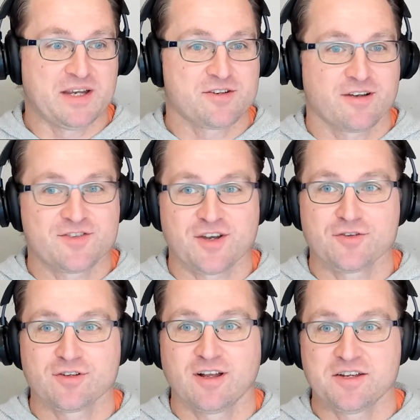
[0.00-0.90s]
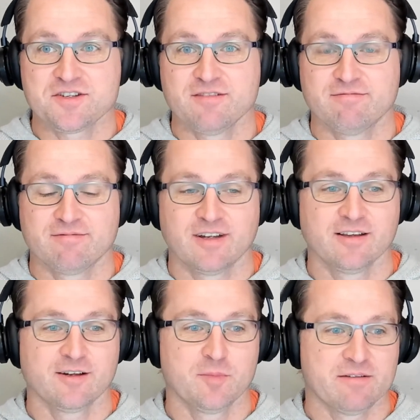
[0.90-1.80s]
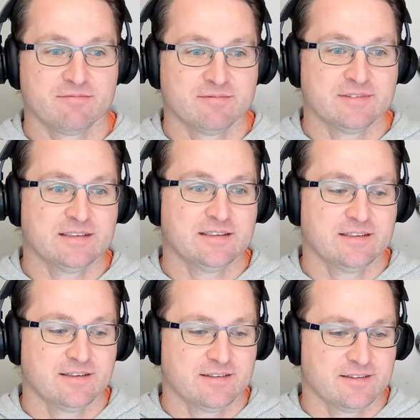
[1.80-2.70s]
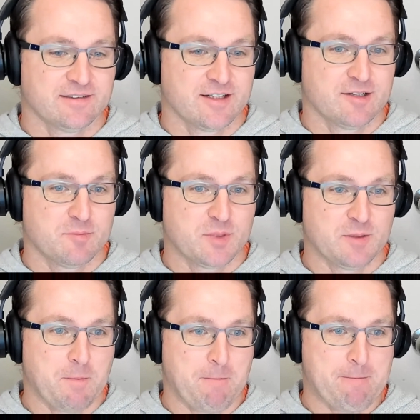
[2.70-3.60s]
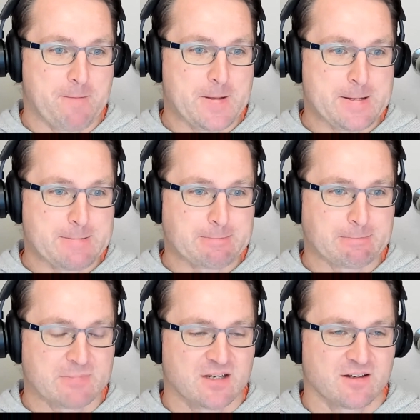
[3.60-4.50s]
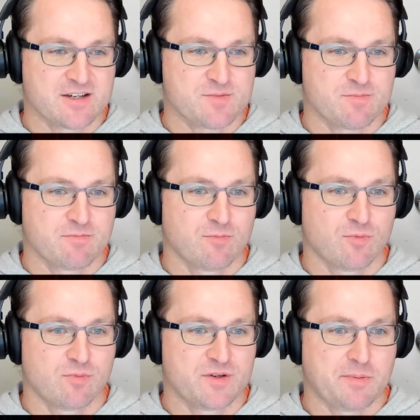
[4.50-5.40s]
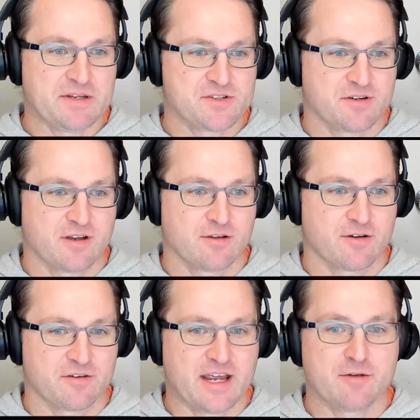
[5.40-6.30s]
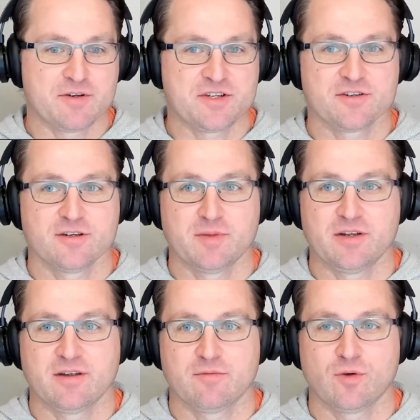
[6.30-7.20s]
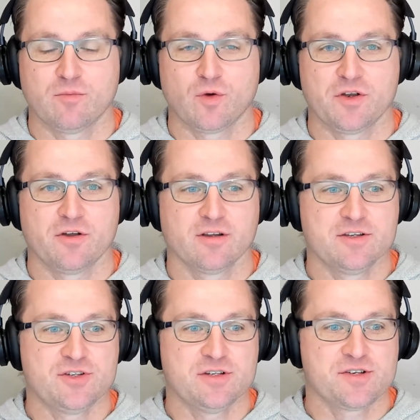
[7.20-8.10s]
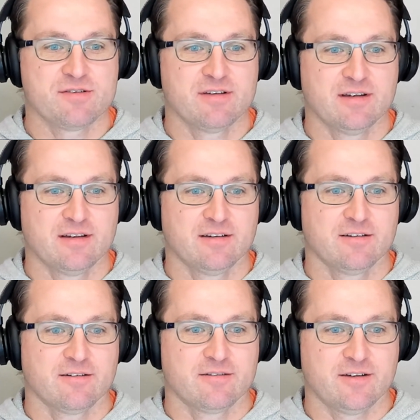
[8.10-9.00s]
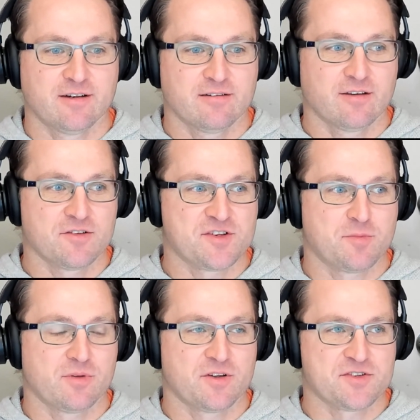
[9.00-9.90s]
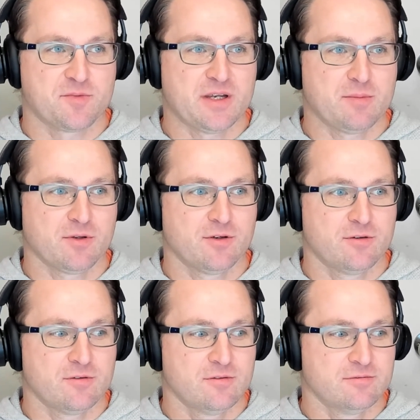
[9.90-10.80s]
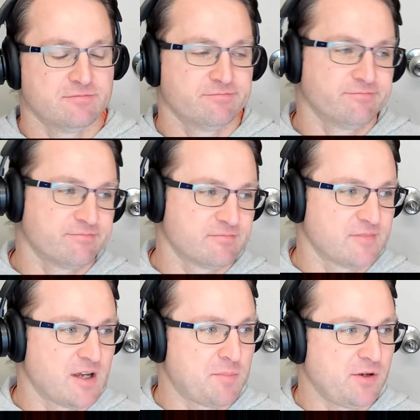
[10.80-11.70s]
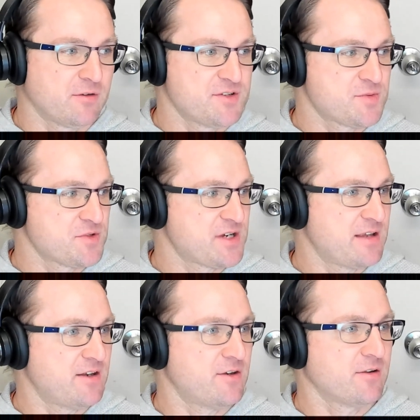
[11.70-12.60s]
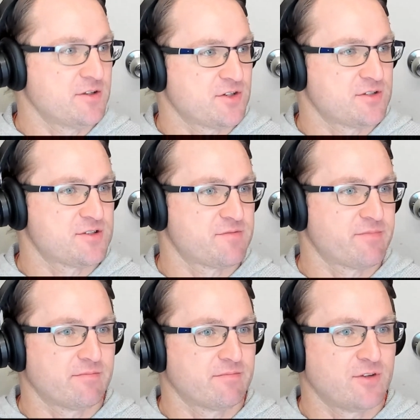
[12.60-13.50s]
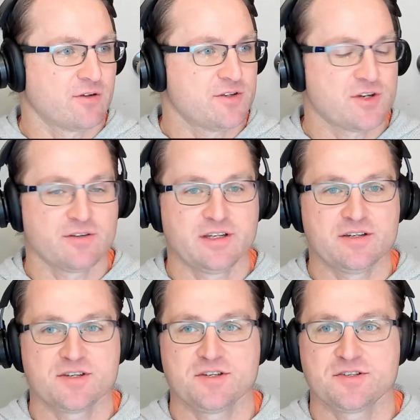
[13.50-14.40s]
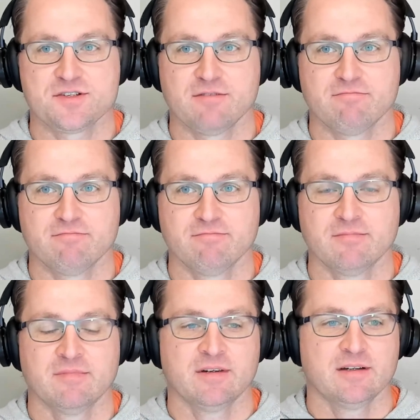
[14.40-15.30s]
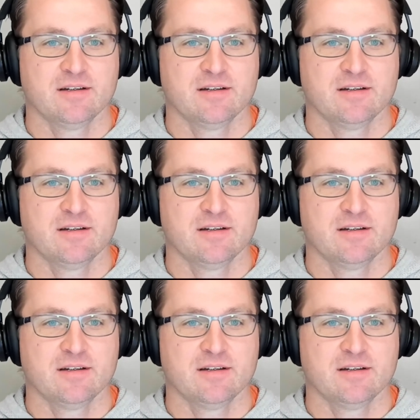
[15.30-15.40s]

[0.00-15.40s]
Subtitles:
At best, I've socialized it a little bit, but I guess it depends a lot on how we determine what knowledge is. And lots of people who are purists will say that knowledge only exists in